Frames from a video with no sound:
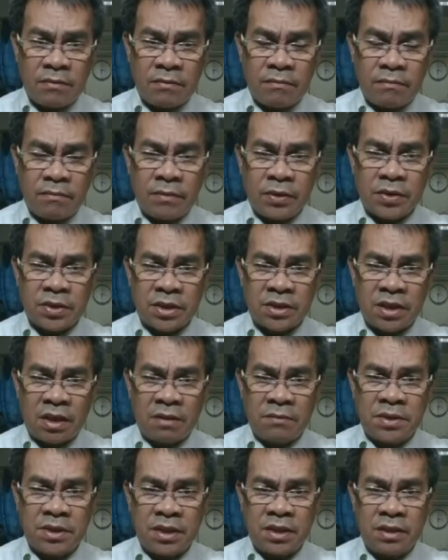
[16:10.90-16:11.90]
Because as
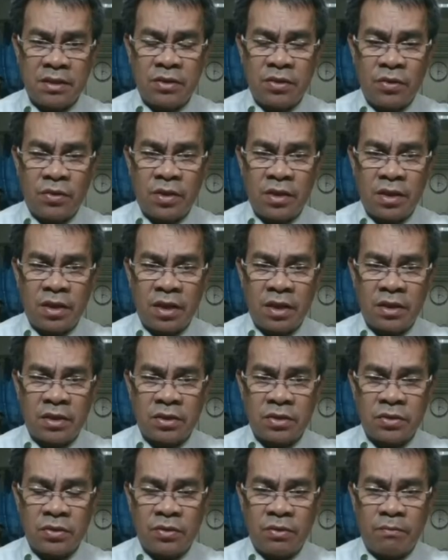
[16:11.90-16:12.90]
I've said, there
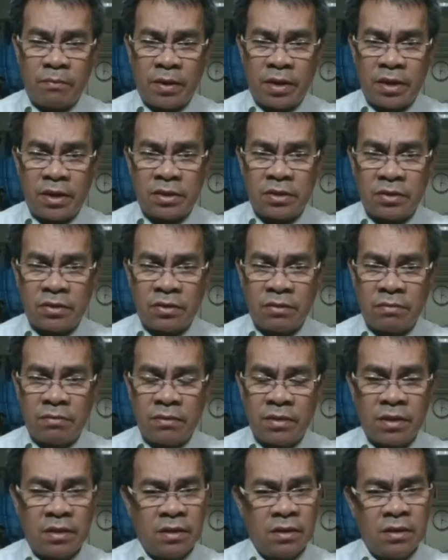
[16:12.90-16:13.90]
are two parts of
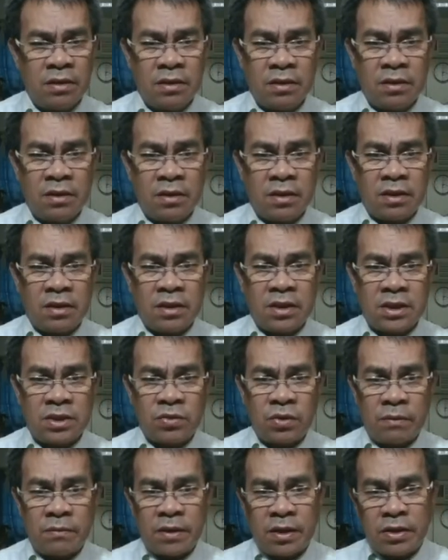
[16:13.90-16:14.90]
S.
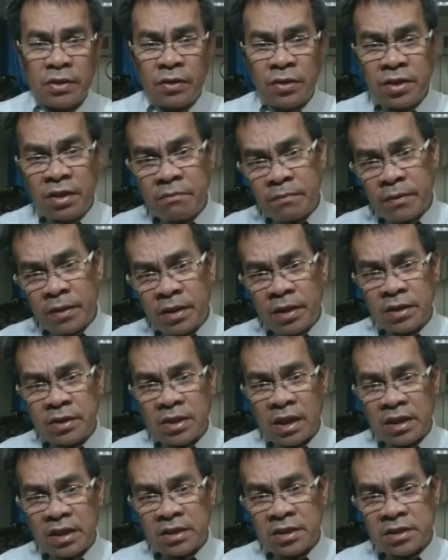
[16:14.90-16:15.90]
We have the northern
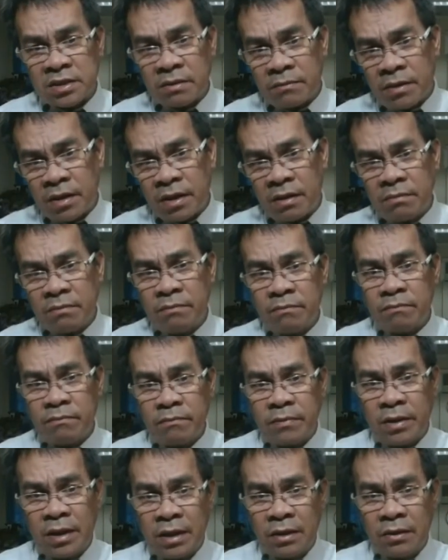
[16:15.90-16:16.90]
part, it is above,
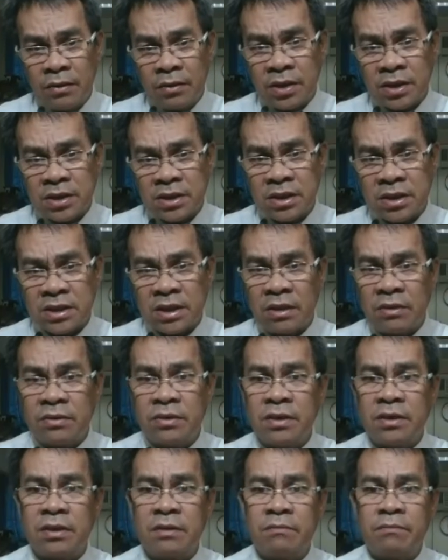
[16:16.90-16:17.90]
below is the
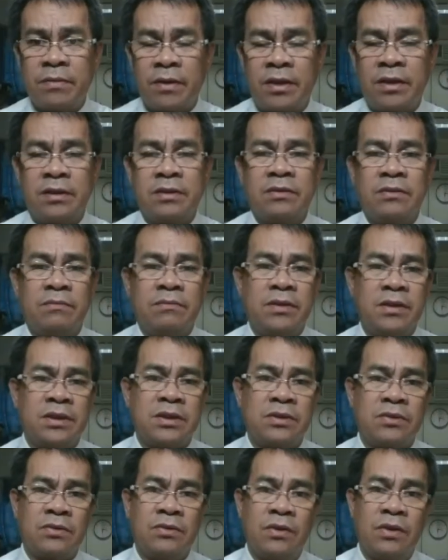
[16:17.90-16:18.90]
southern part of S.
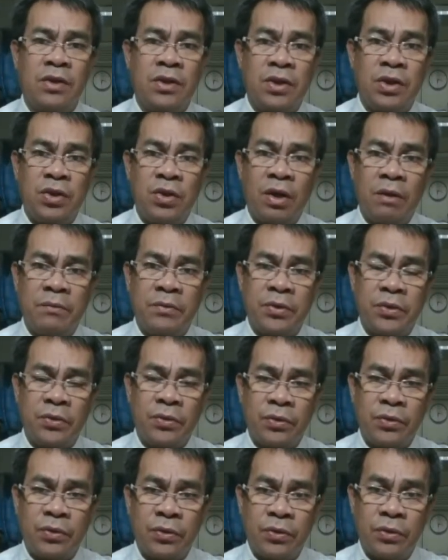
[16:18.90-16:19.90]
So you have
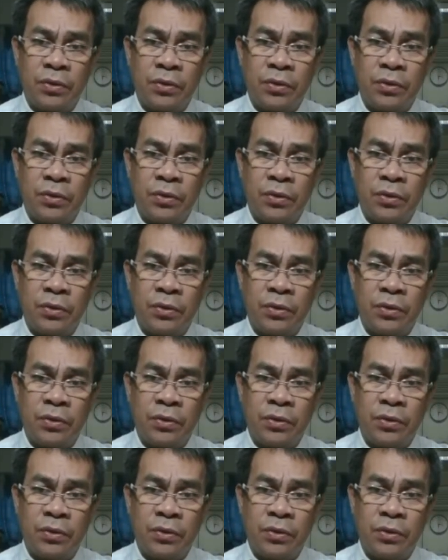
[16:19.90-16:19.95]
to